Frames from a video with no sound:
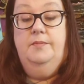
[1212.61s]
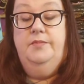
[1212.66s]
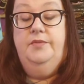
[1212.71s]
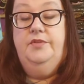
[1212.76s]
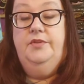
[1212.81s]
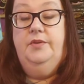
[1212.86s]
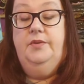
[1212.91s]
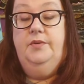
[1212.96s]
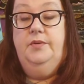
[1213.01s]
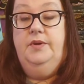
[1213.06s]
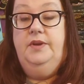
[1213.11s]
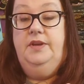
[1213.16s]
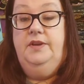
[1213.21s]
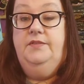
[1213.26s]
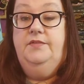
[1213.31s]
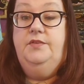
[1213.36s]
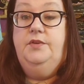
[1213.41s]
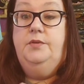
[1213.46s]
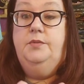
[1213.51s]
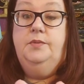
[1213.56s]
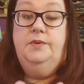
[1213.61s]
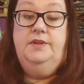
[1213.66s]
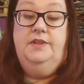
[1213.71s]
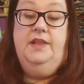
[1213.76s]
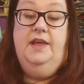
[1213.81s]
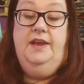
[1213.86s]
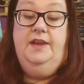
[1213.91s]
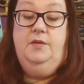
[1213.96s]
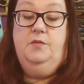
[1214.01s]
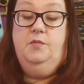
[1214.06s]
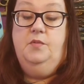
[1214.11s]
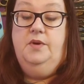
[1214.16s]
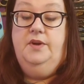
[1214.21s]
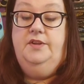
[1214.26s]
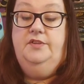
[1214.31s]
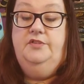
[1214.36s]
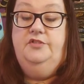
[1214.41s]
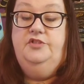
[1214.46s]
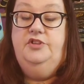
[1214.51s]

So if you would like one,